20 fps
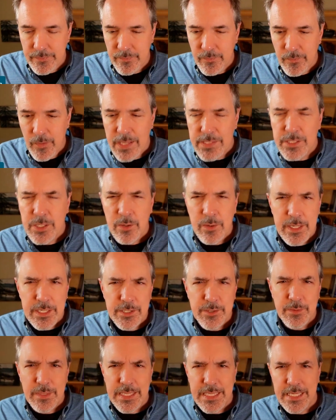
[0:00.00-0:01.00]
And so
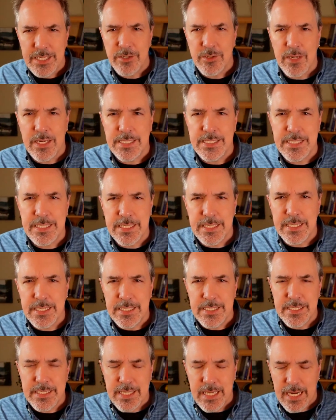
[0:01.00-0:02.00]
he's really interested in
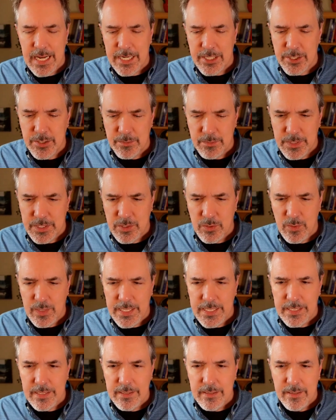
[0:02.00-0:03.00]
this connection
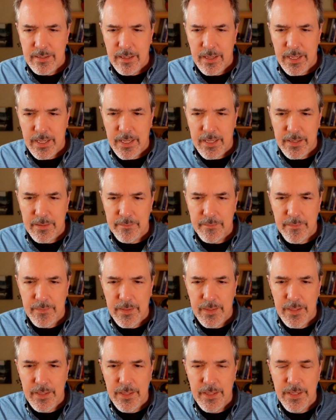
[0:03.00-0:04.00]
between
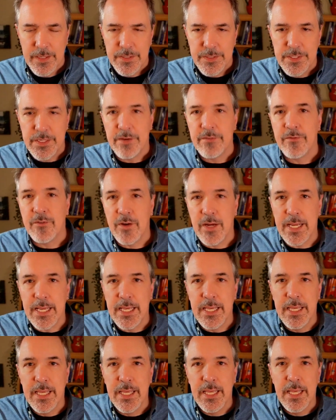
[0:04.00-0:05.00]

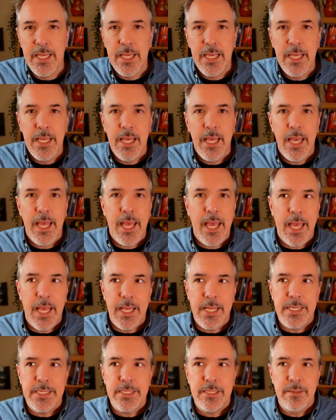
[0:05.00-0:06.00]
suffering
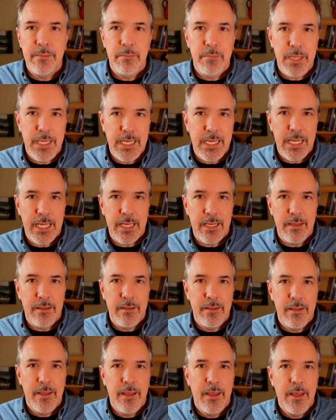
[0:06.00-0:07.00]
and meaning,
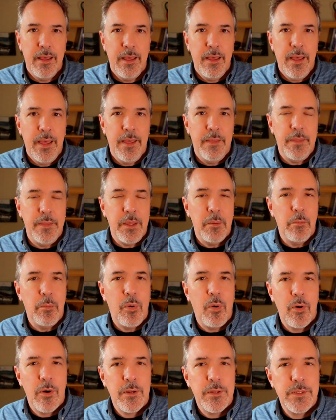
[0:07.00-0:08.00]
and the
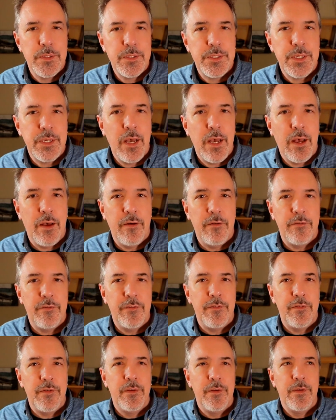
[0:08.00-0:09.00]
importance of